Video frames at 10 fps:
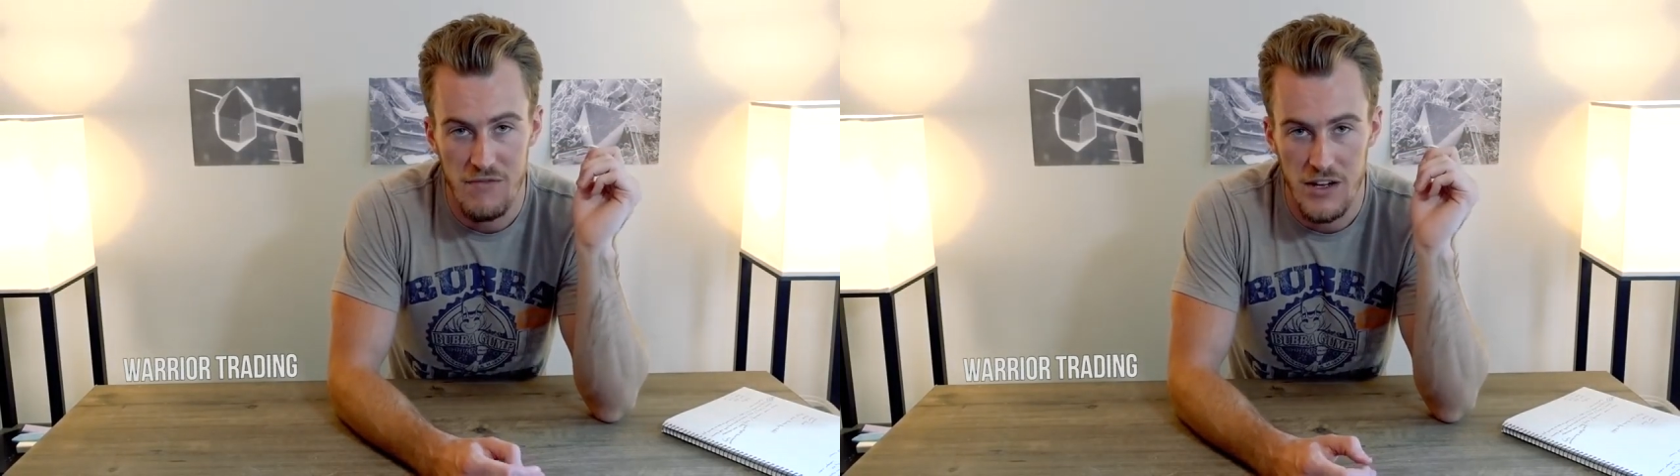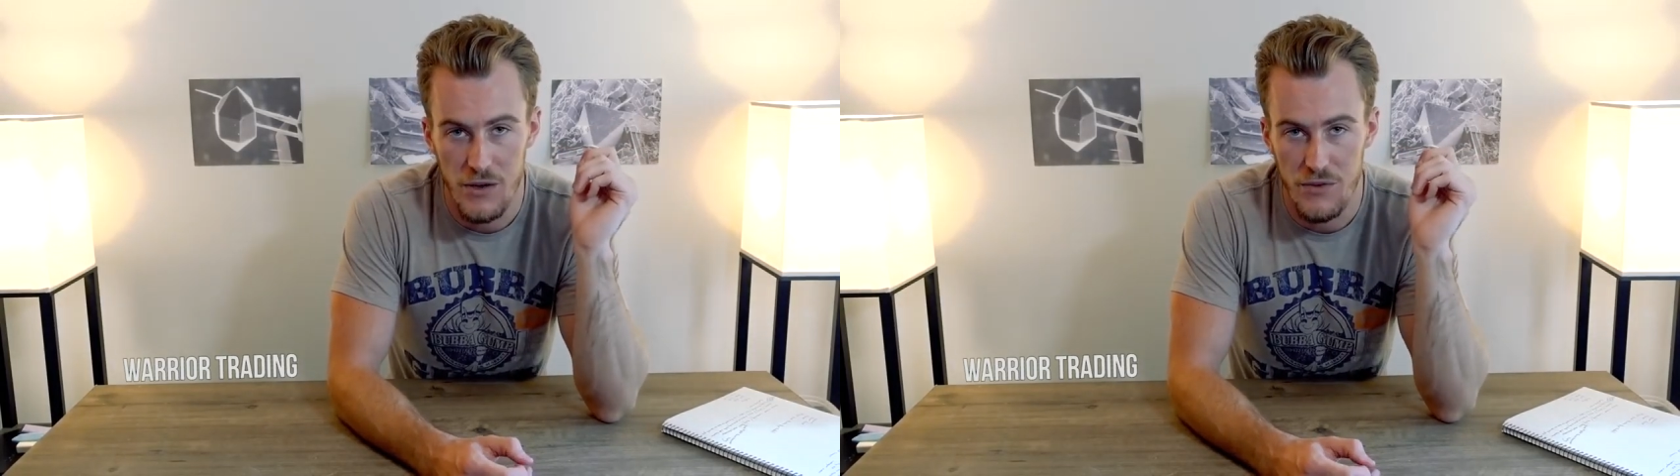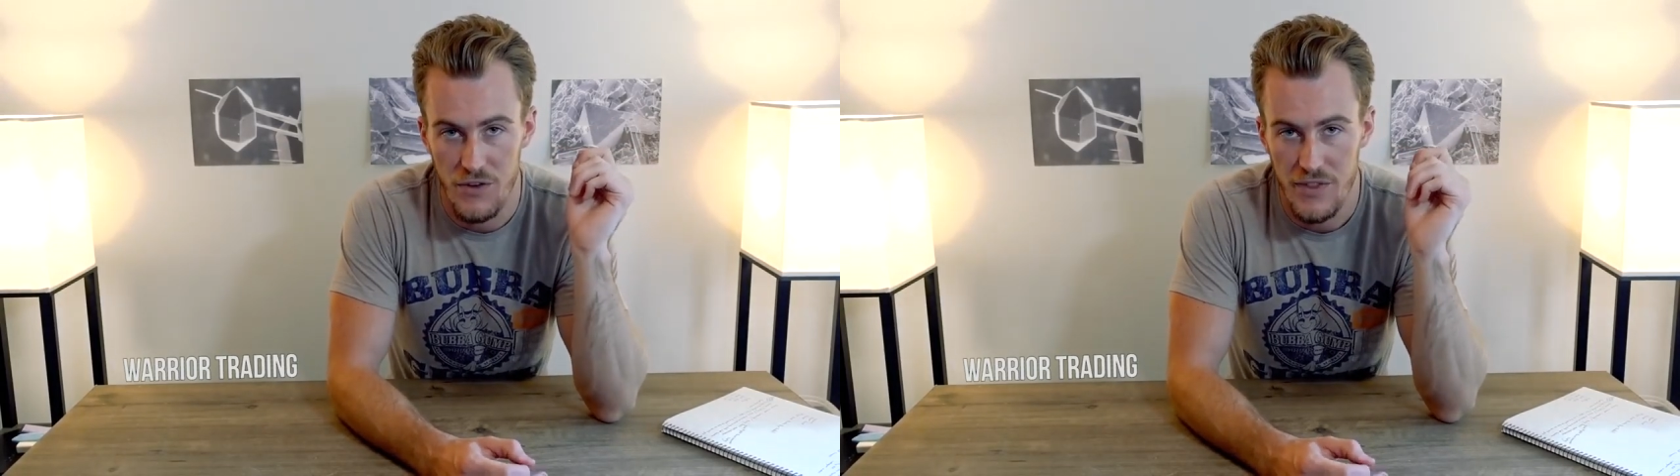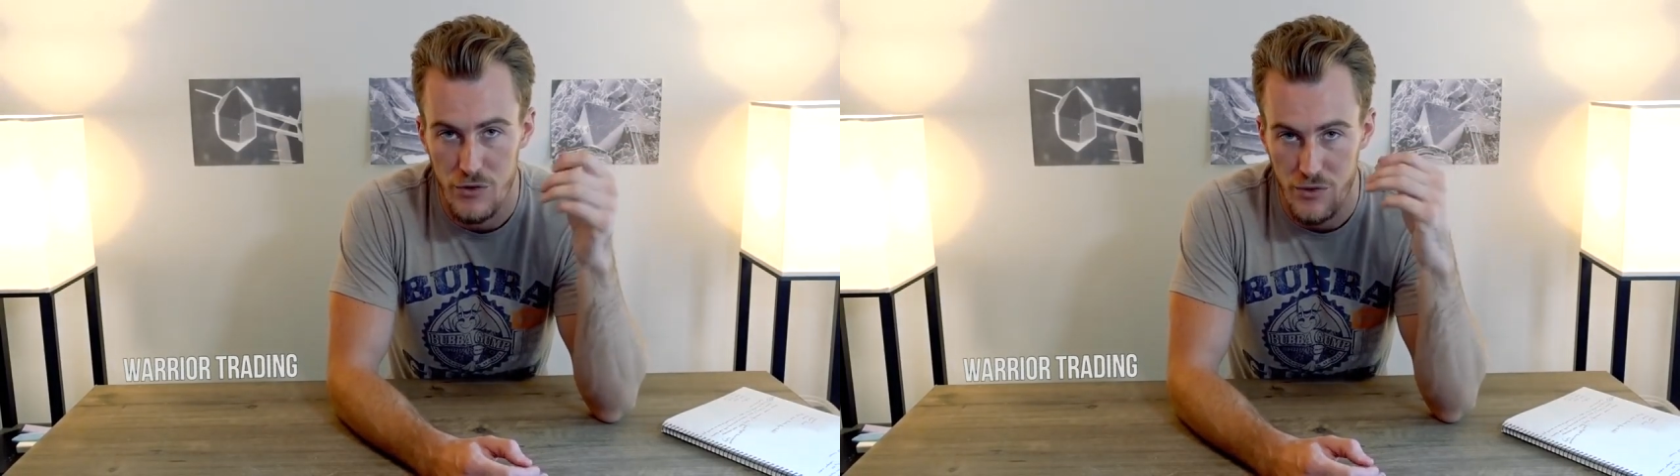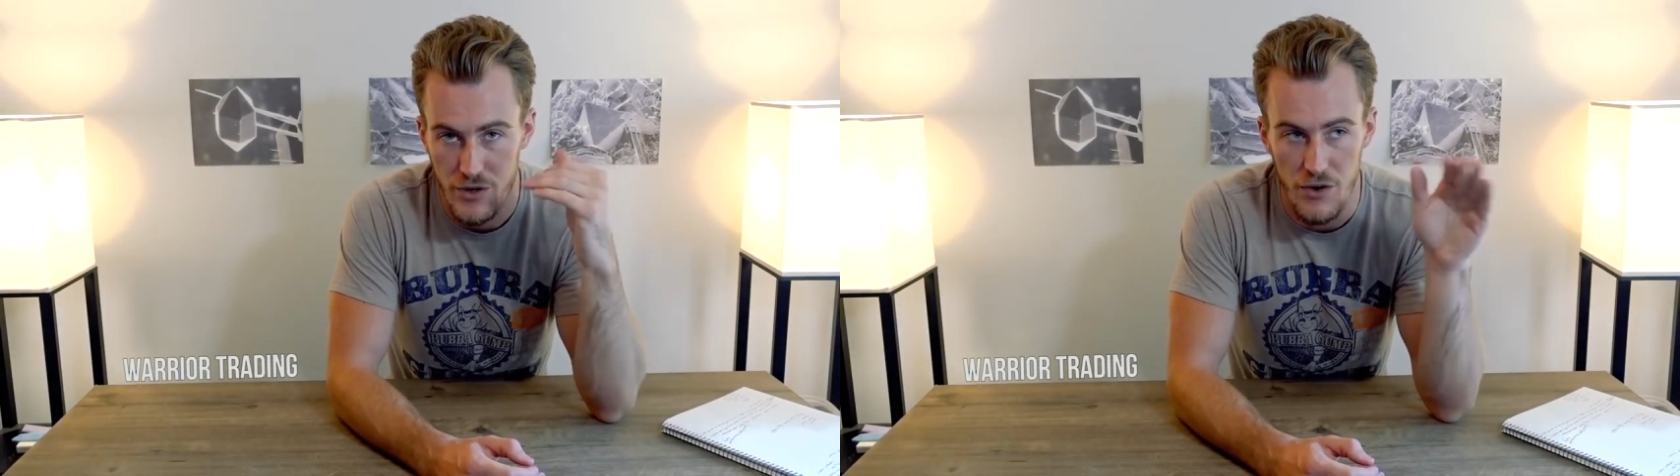videos on
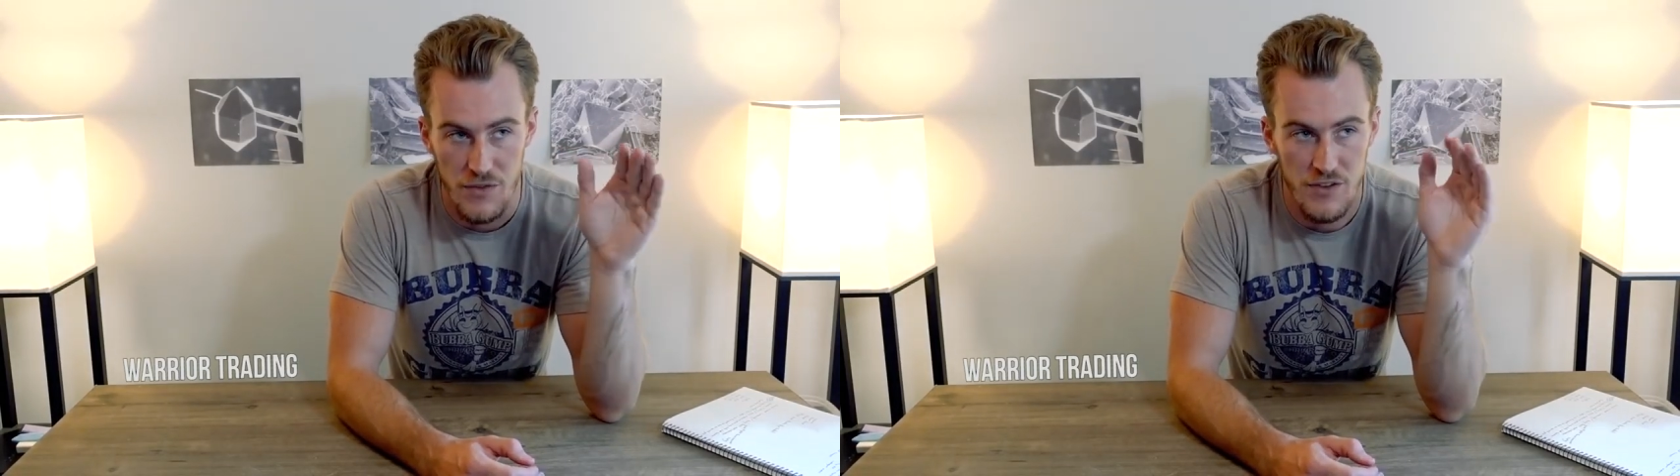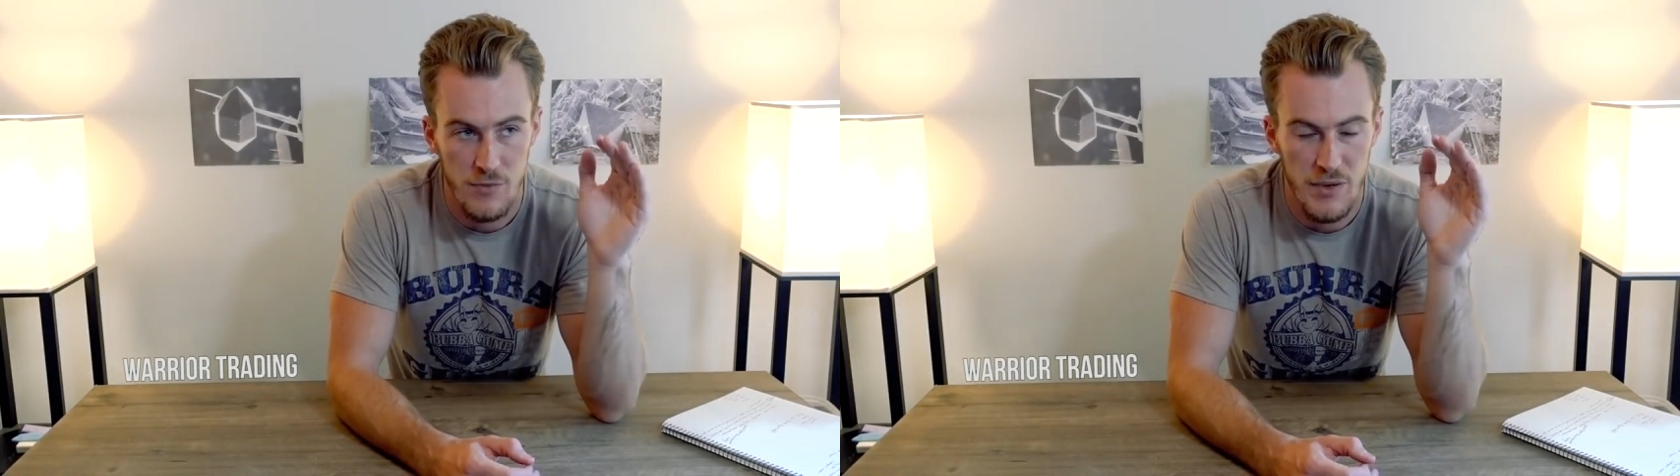there regardless,